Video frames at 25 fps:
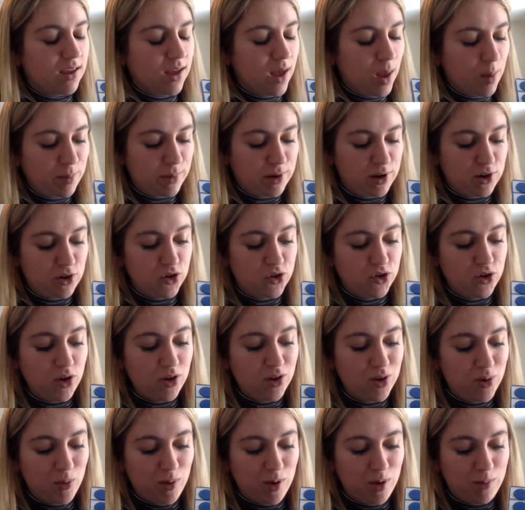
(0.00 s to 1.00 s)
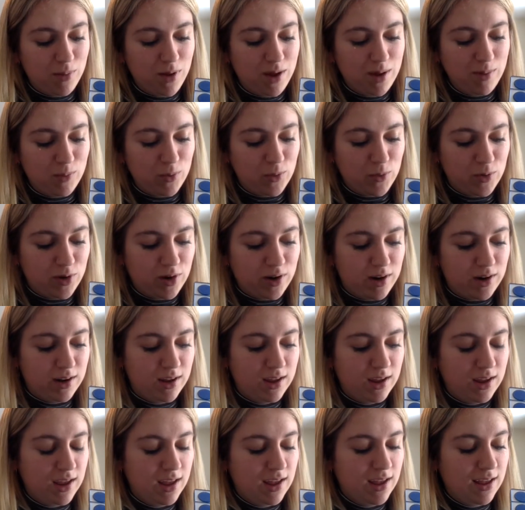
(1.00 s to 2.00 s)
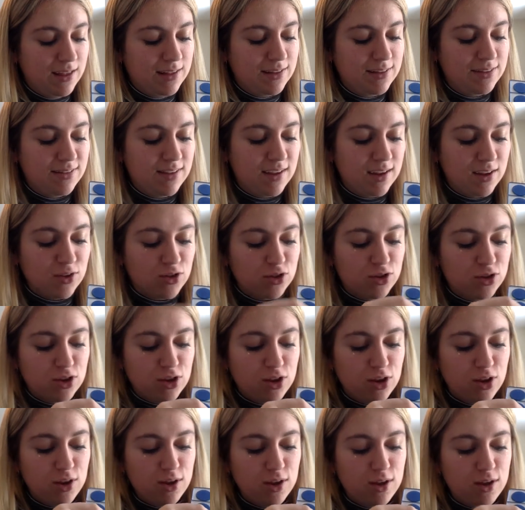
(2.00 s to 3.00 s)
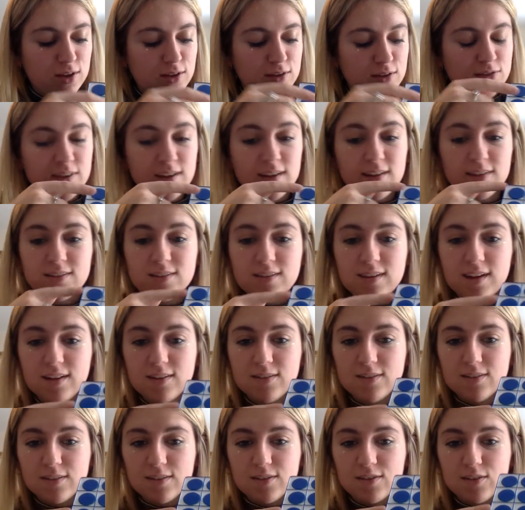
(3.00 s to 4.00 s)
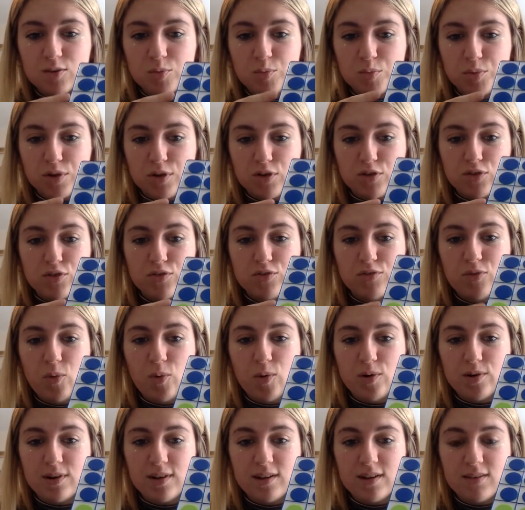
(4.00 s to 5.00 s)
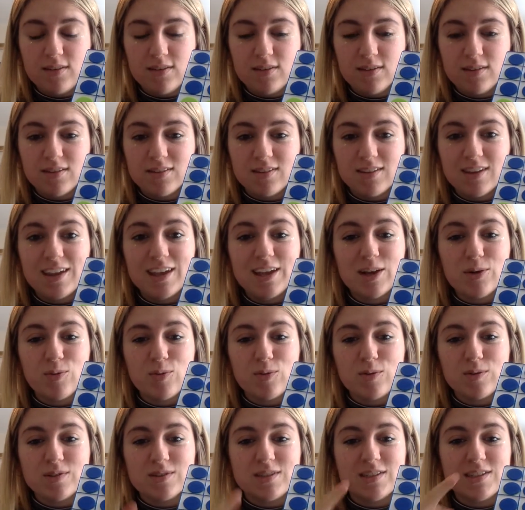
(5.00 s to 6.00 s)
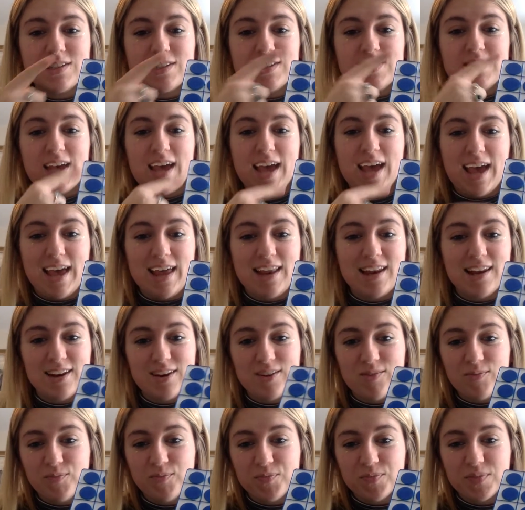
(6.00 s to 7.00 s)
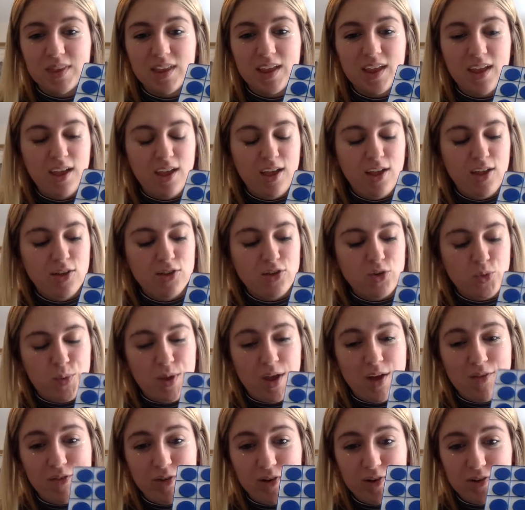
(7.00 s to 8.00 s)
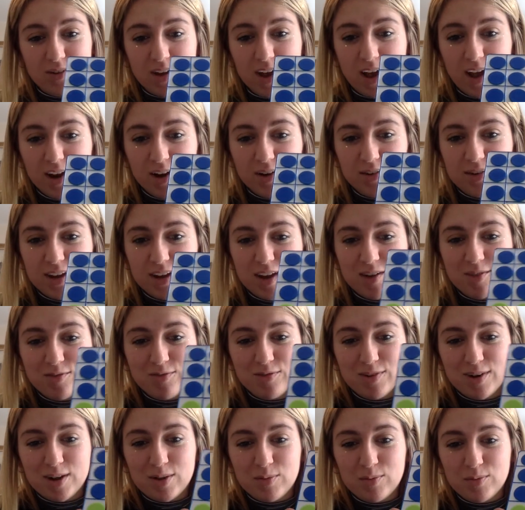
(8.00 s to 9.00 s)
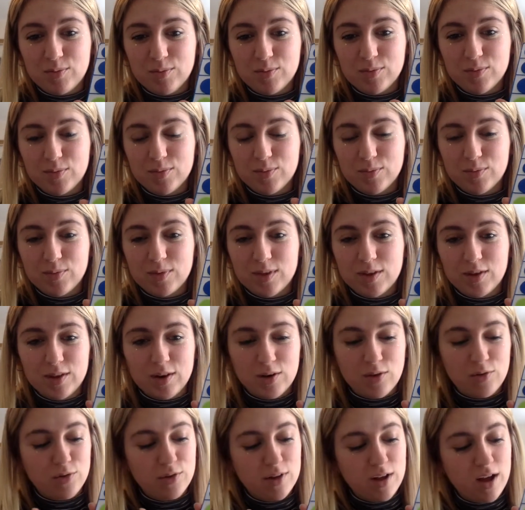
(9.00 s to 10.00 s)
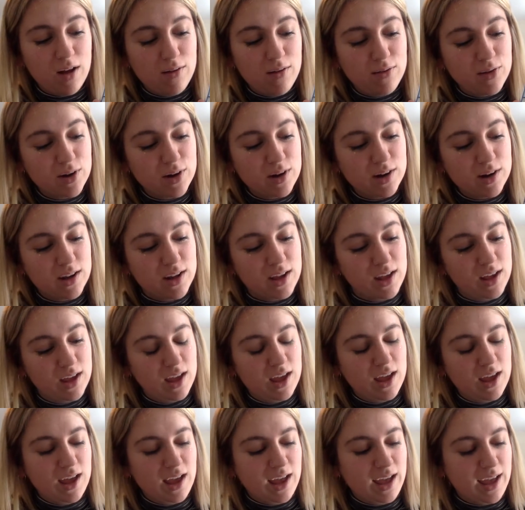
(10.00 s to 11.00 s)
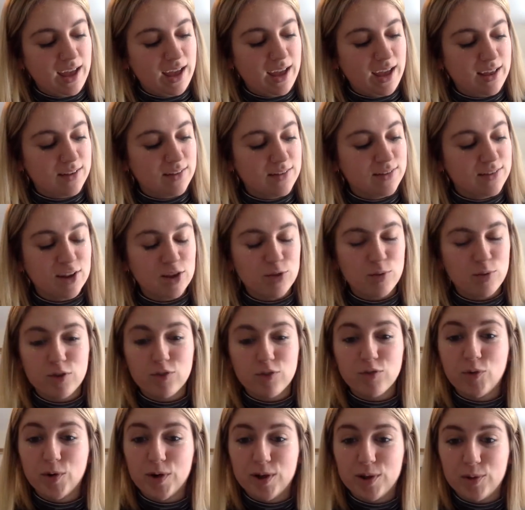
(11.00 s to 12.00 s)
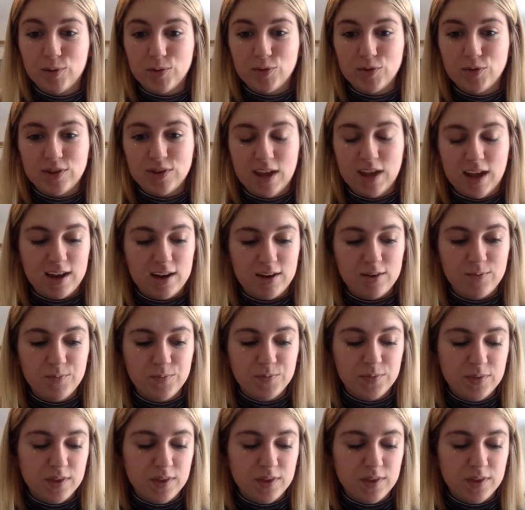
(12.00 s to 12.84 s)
I'm going to show you on my board. Six 6 discs plus 4 discs equals 10. So we have our entire 10 frame you know, covered, and 6 plus 4 equals 10.